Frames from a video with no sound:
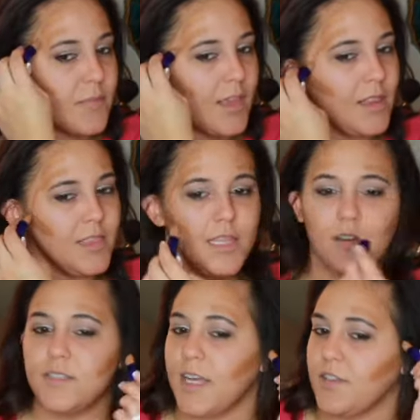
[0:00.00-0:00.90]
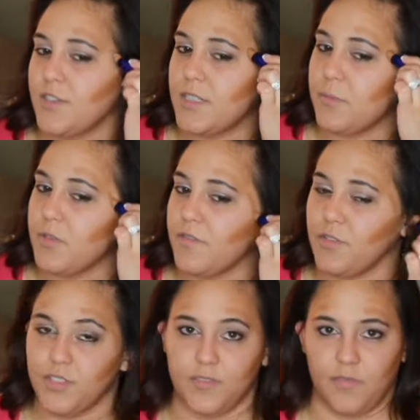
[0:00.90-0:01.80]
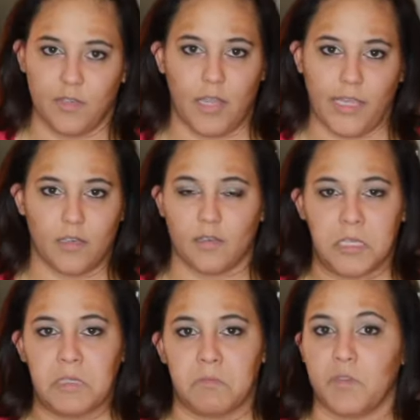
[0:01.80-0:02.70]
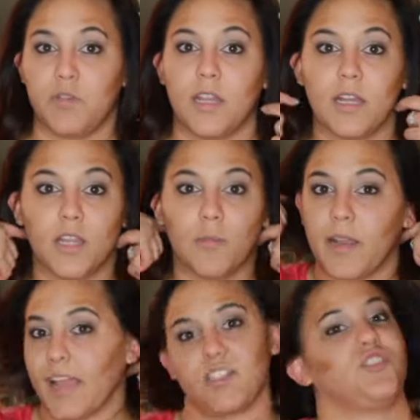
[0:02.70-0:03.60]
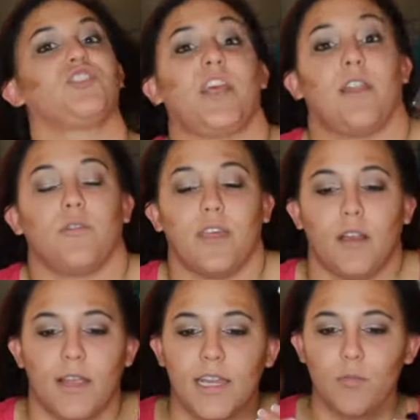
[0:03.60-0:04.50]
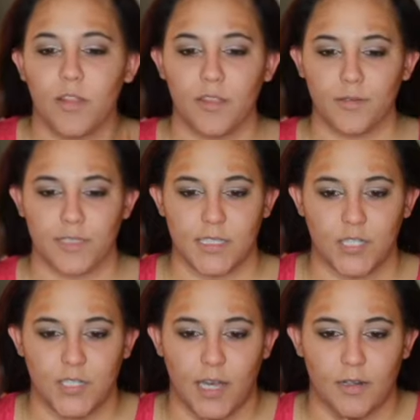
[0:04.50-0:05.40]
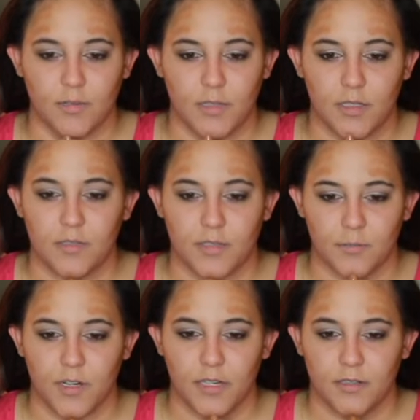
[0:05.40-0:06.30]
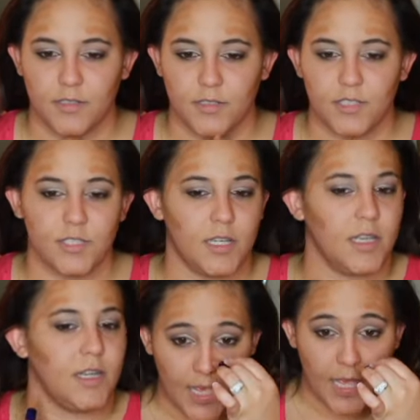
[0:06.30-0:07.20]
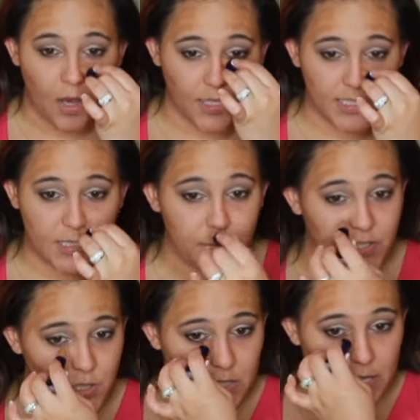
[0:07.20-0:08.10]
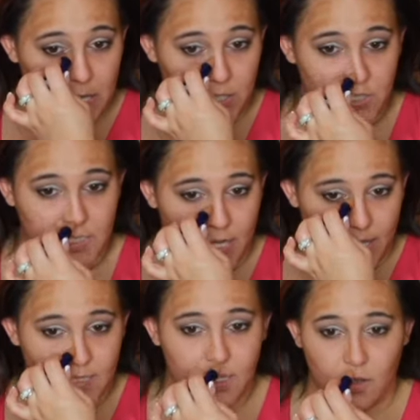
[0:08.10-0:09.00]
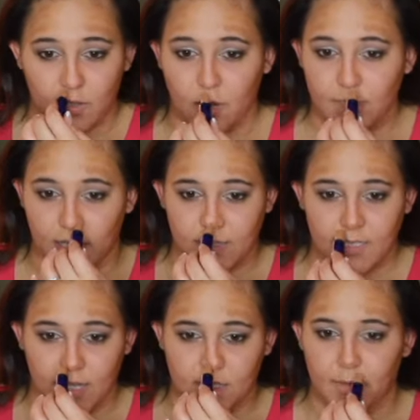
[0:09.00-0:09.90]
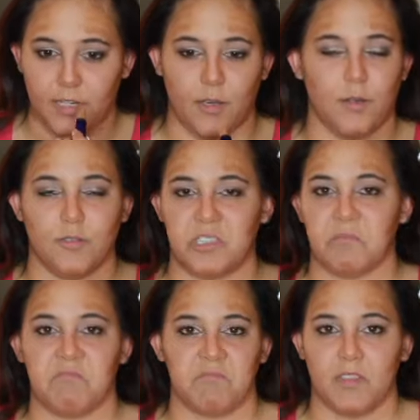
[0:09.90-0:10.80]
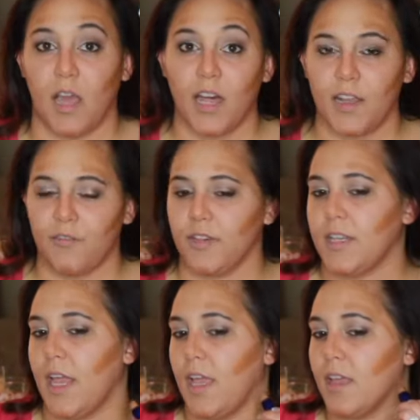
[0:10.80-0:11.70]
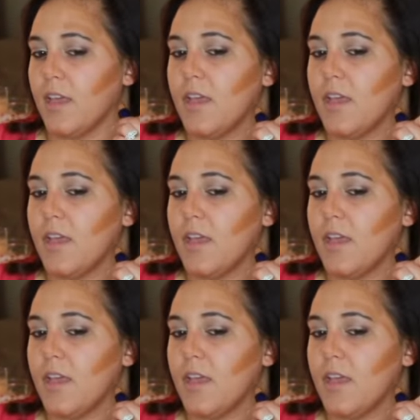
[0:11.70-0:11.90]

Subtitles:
a little down your temple if you just feel like you need a little bit extra shadow there. Anywhere that you see shadows, you can do some right here on your chin. On special occasion days, I'll go down the sides of my nose, not every day,